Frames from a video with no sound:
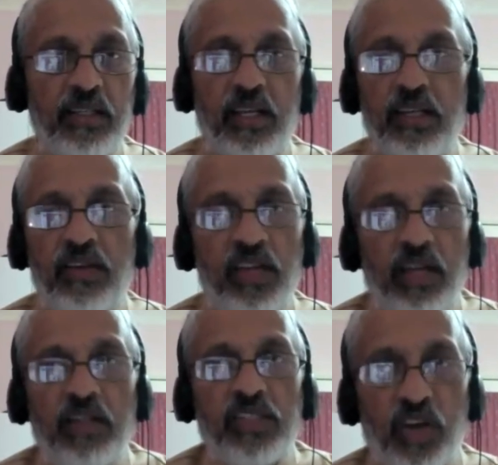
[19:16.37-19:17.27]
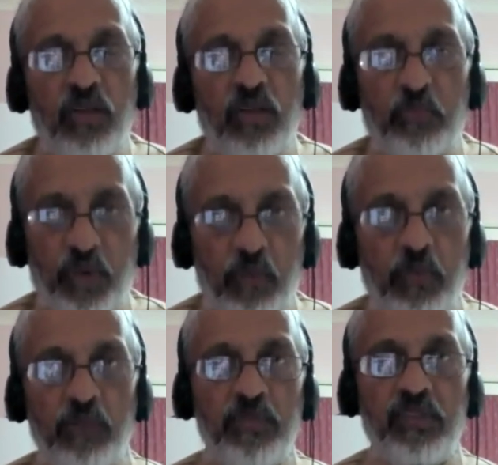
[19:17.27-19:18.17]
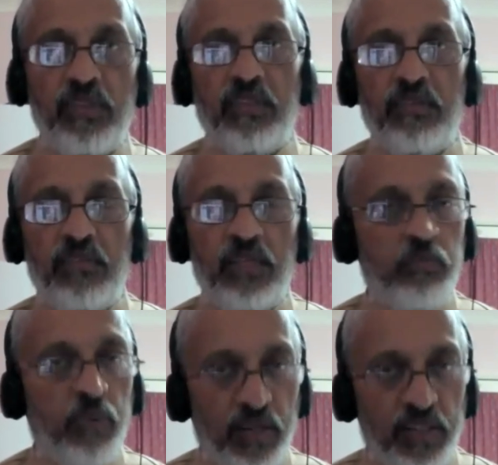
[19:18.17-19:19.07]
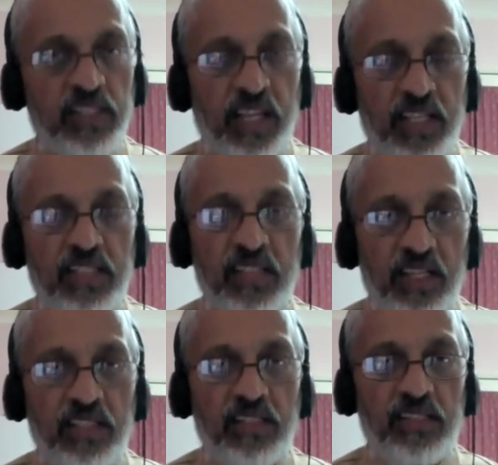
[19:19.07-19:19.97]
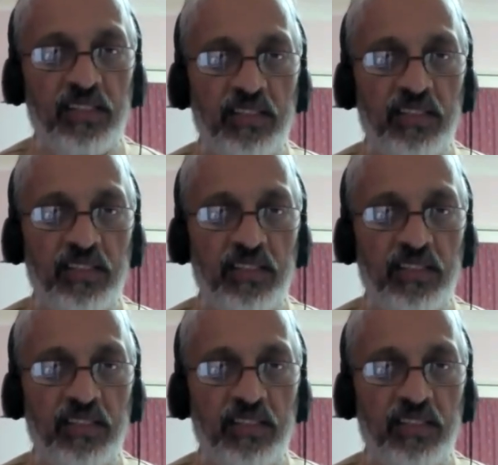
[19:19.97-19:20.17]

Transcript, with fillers: And you cannot solve problems with politicized science.